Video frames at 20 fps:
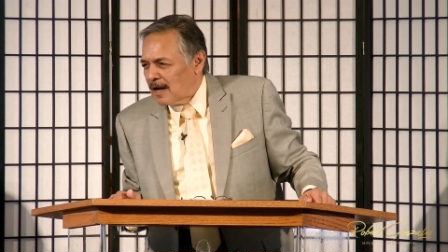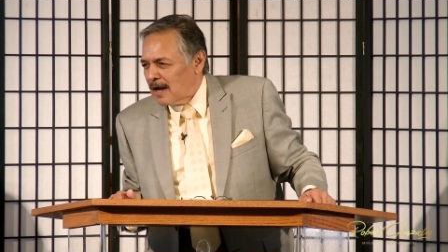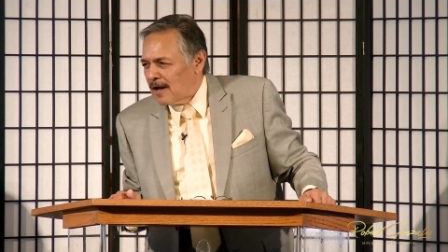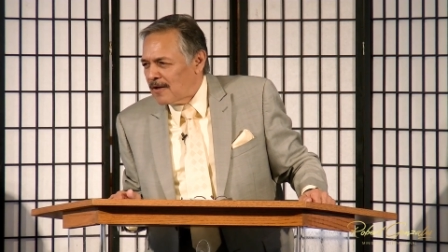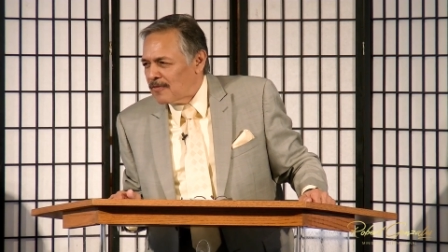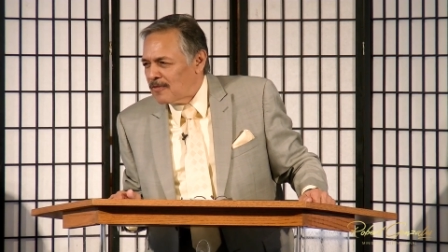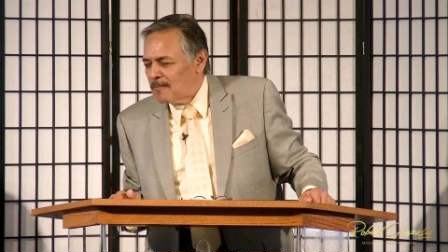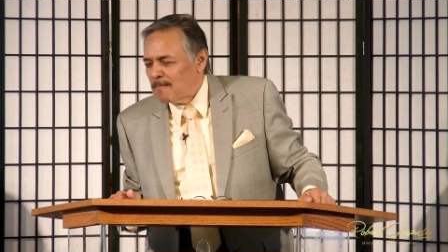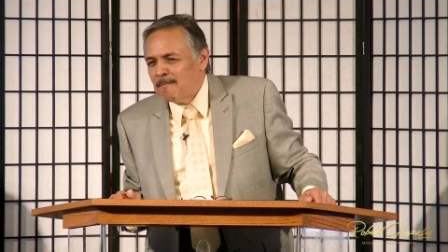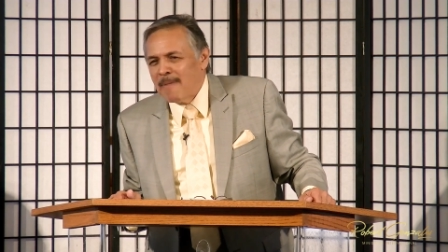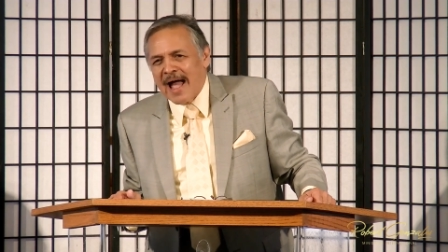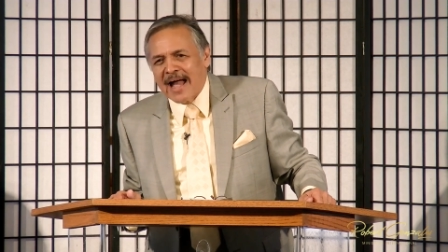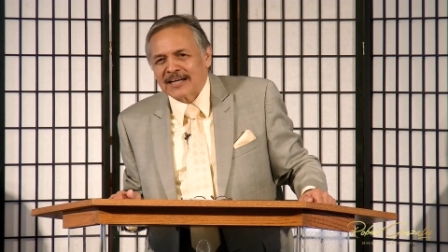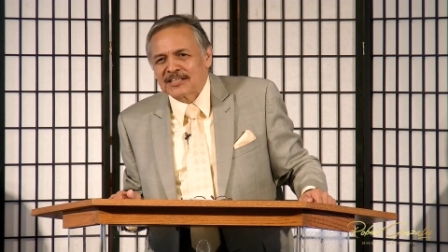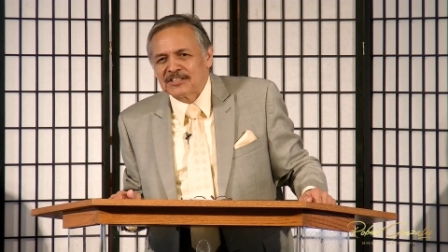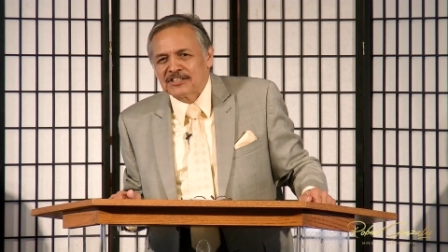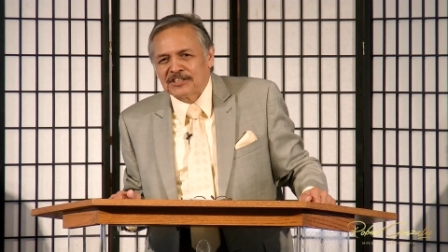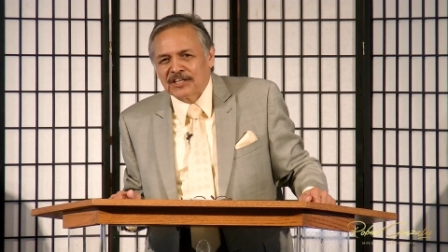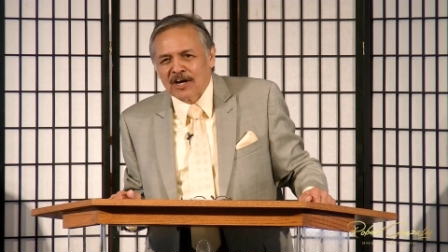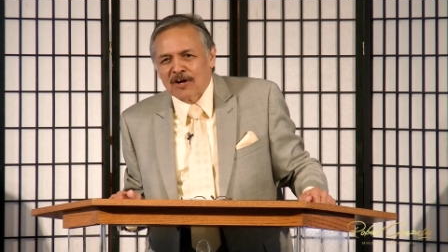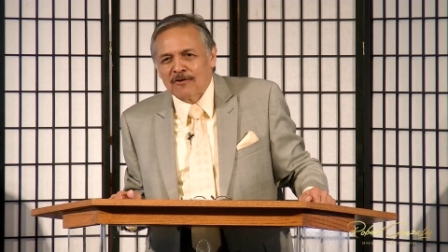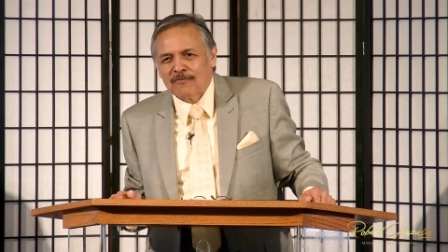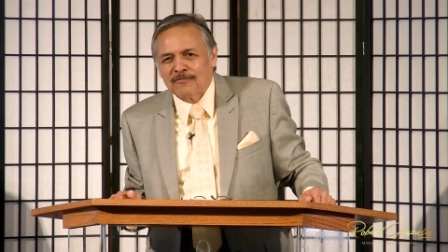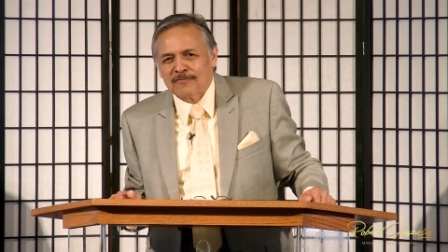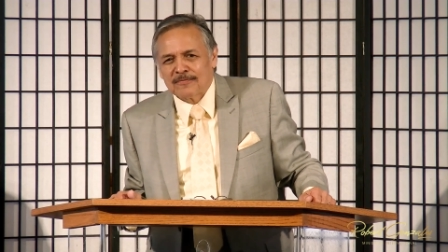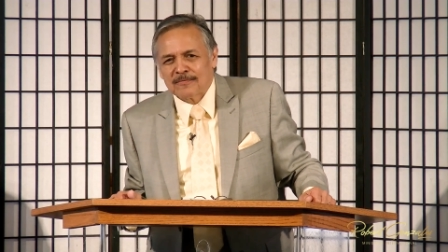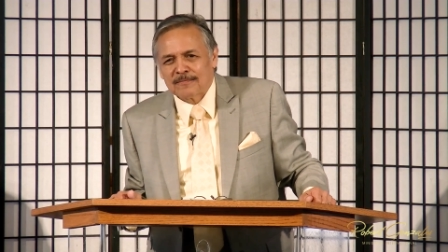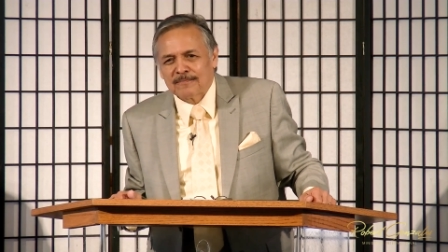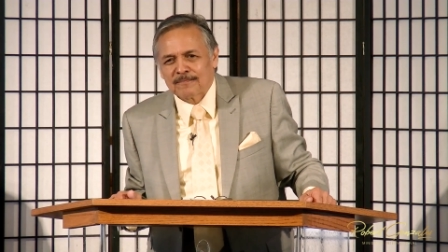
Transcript: on the back shelf